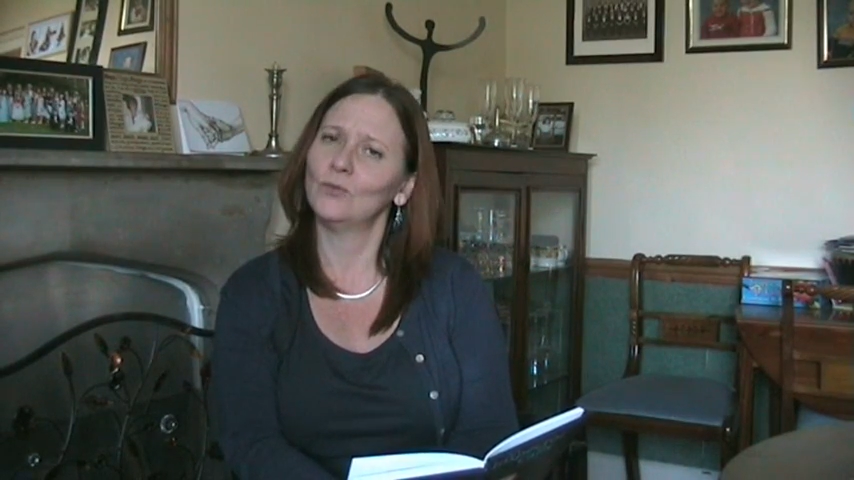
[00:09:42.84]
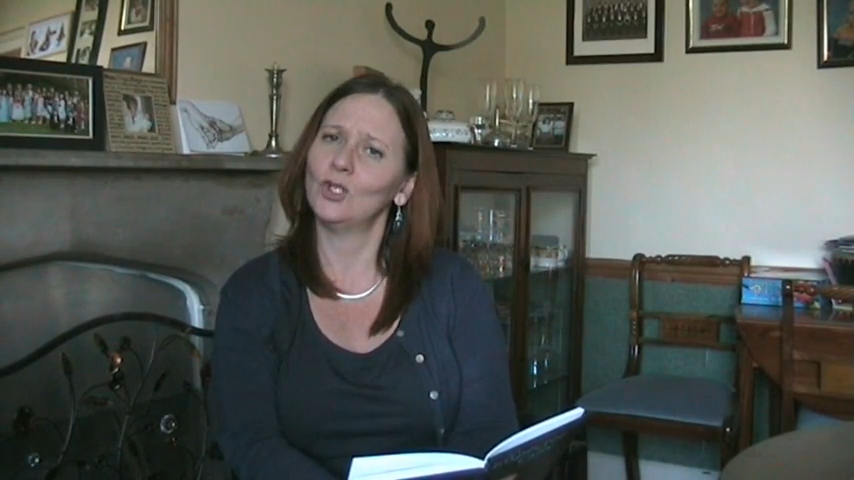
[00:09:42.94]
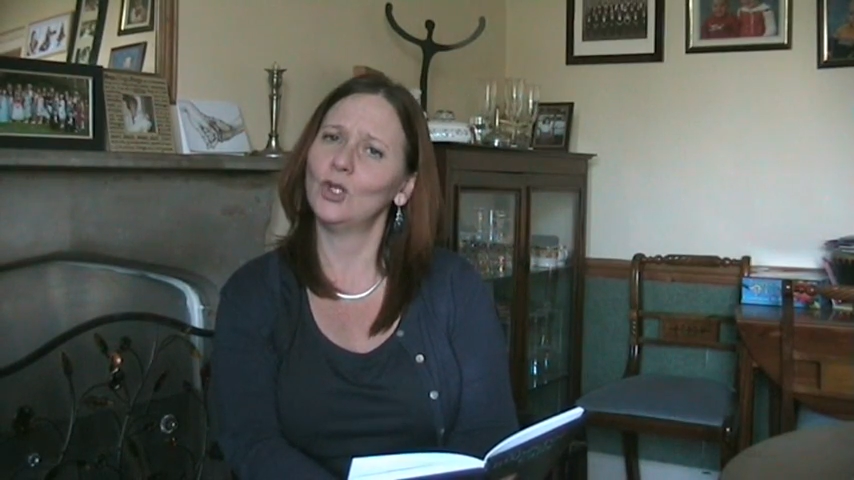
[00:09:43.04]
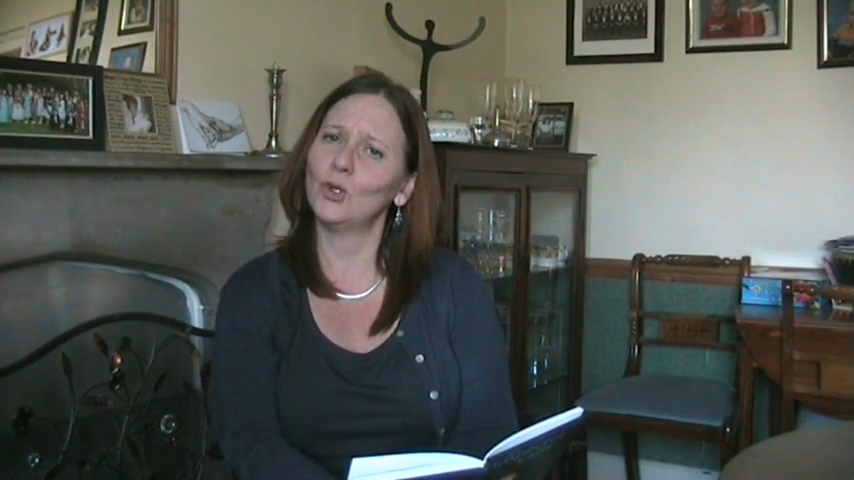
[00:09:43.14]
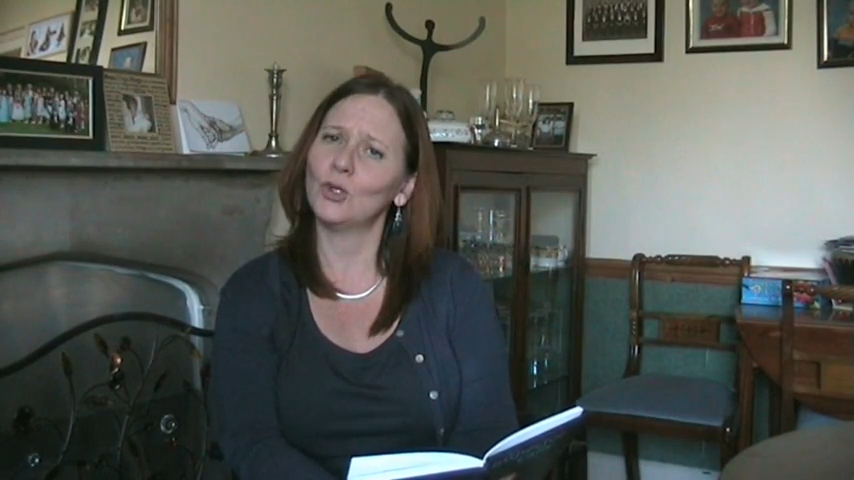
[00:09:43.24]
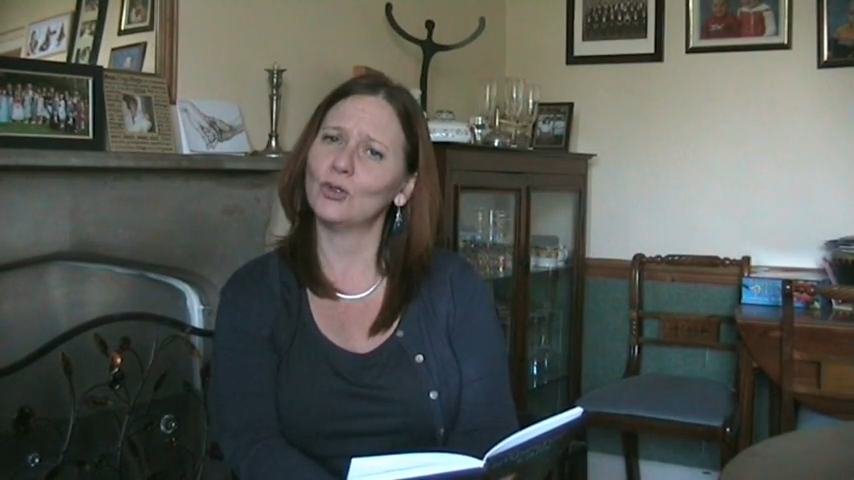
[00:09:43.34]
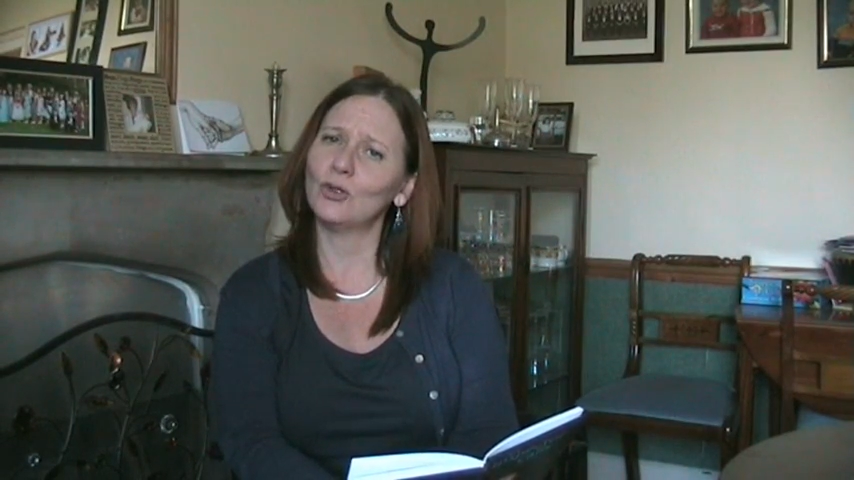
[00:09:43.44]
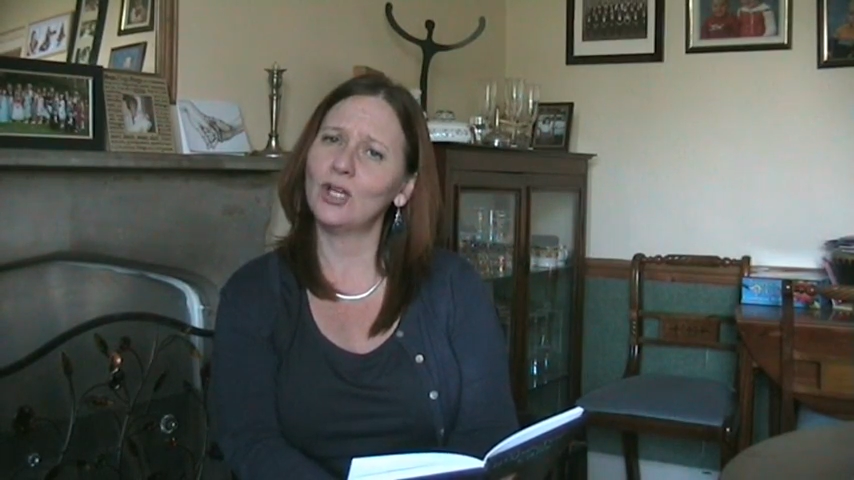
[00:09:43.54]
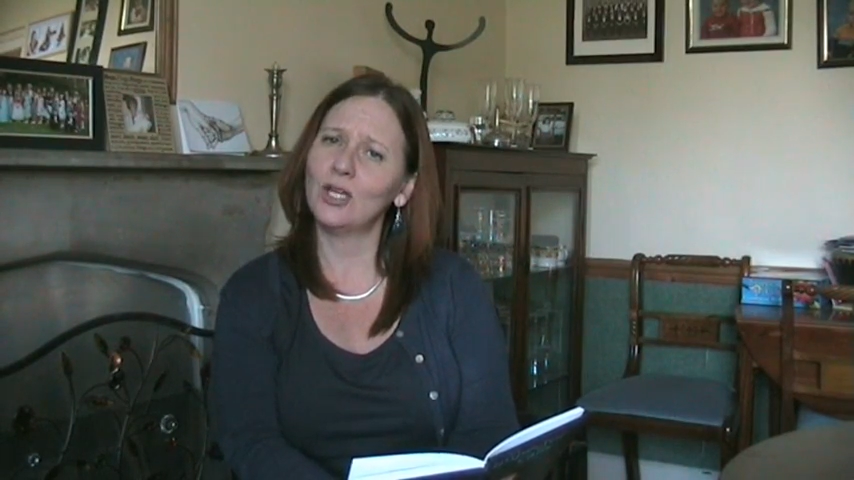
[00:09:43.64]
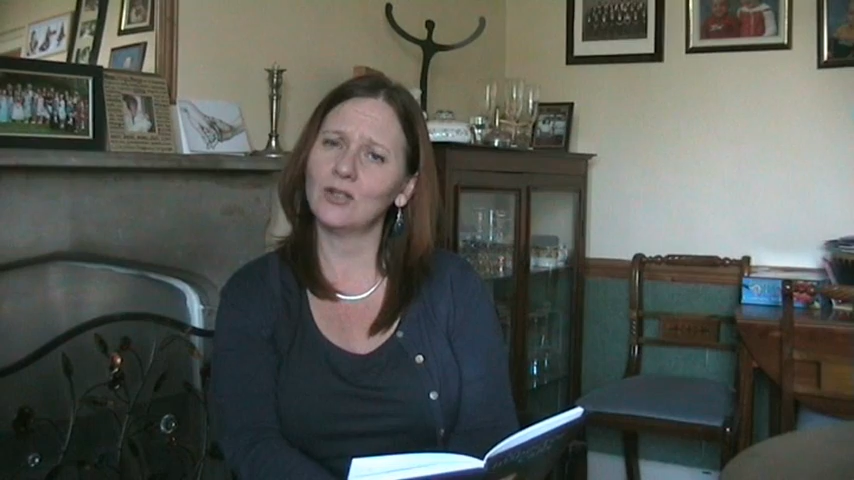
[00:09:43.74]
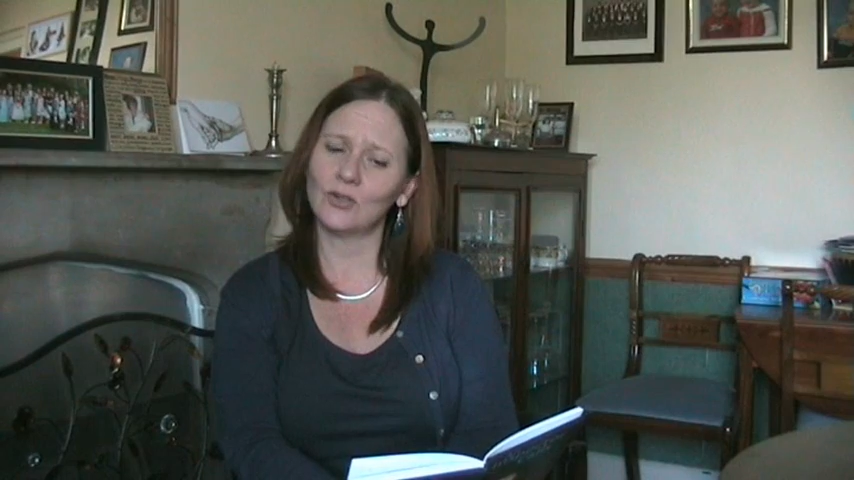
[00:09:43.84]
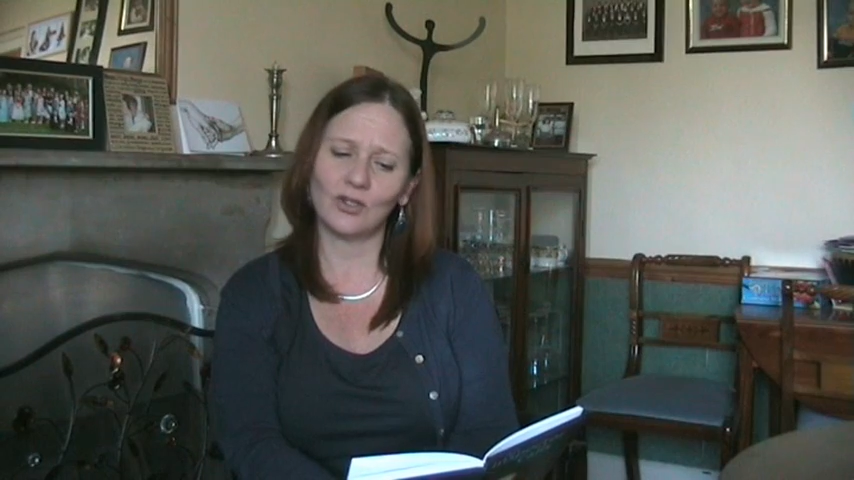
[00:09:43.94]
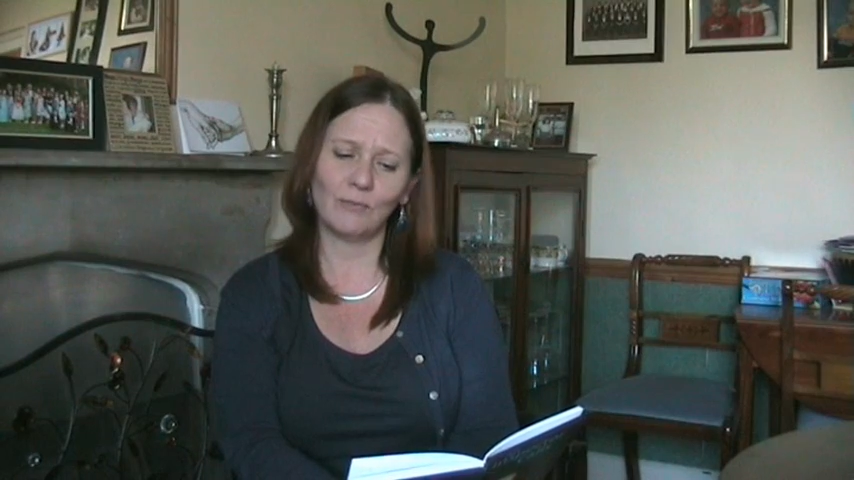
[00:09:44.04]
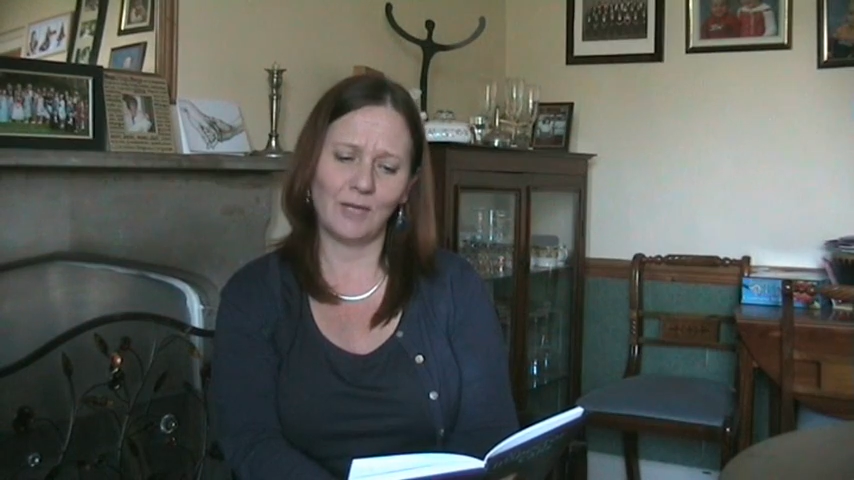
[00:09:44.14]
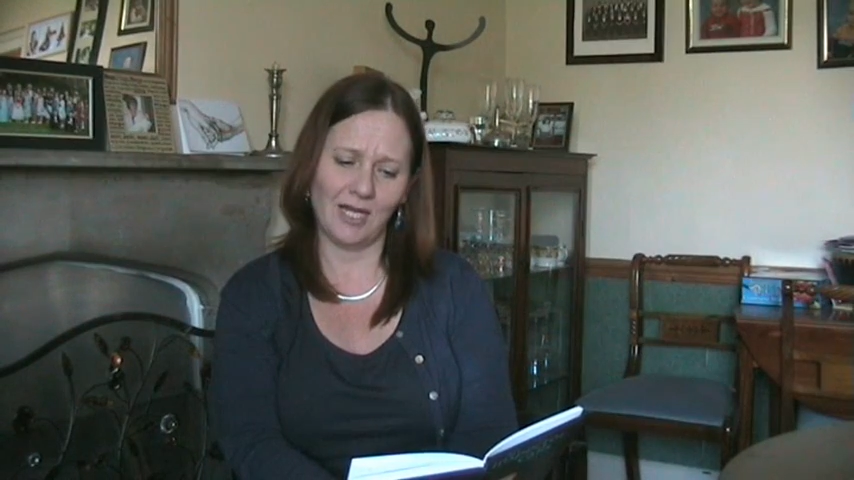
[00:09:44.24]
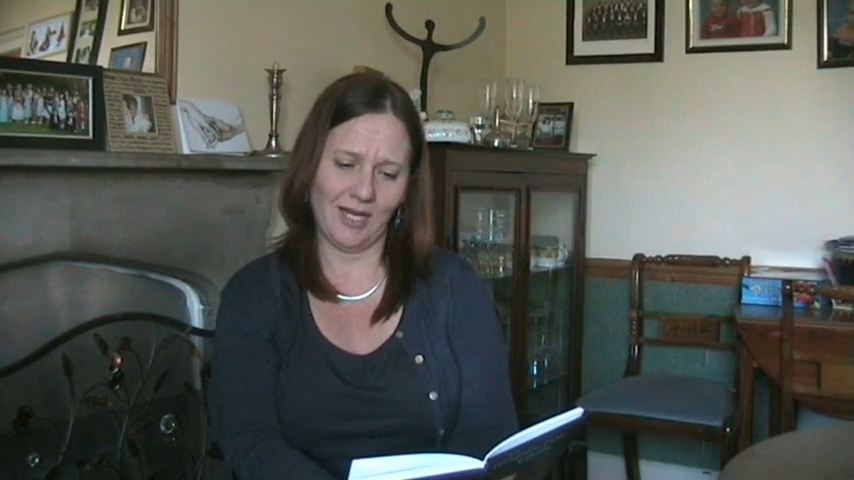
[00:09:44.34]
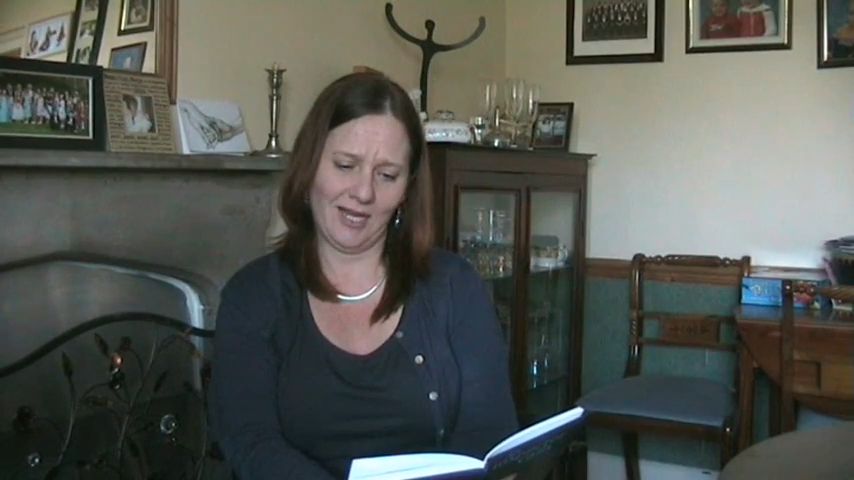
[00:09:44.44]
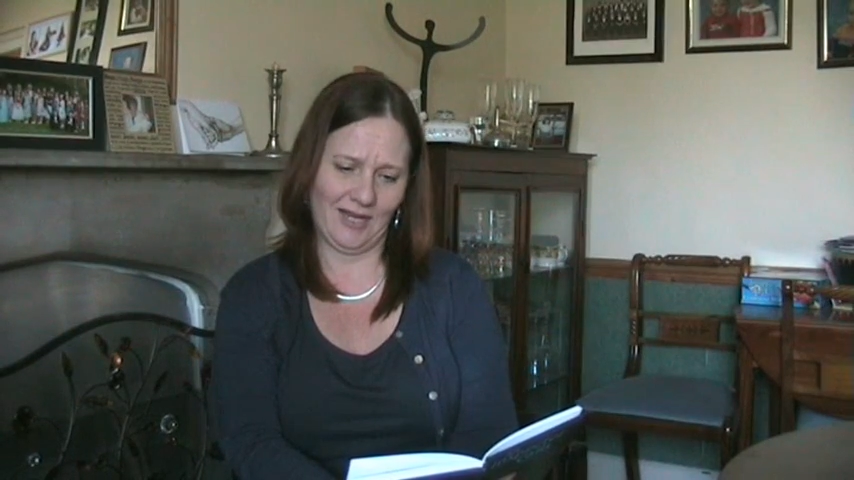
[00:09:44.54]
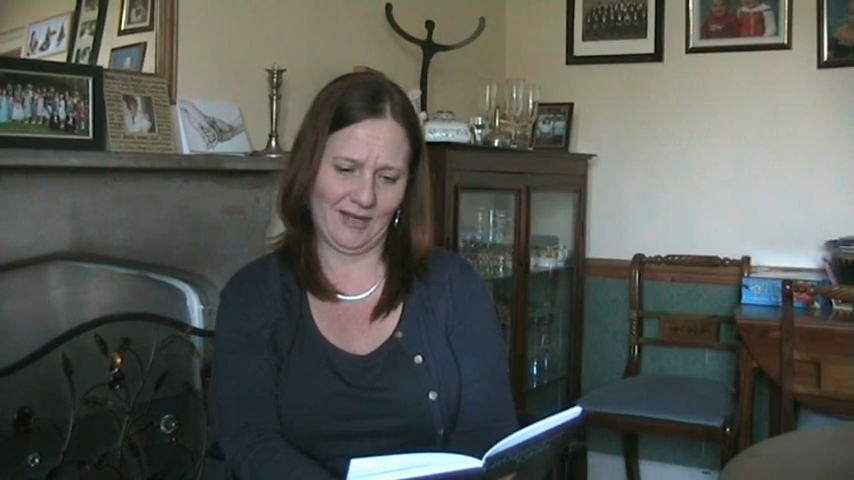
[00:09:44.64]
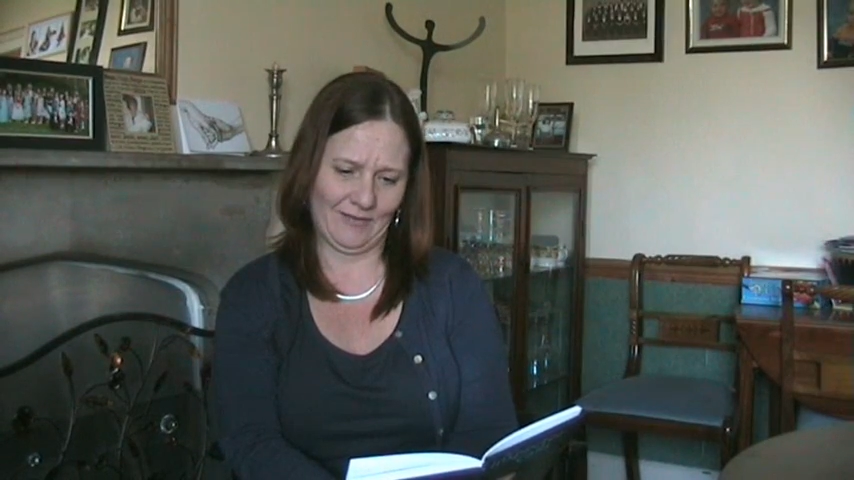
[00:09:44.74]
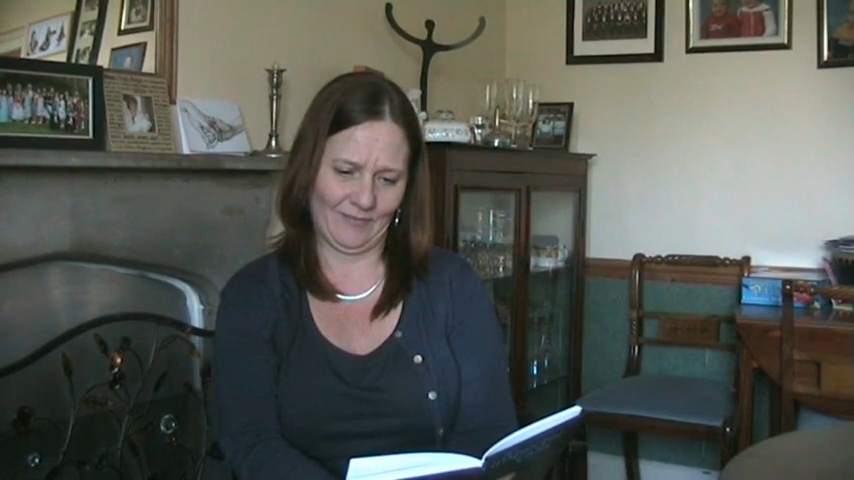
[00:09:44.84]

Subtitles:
You can drink to me.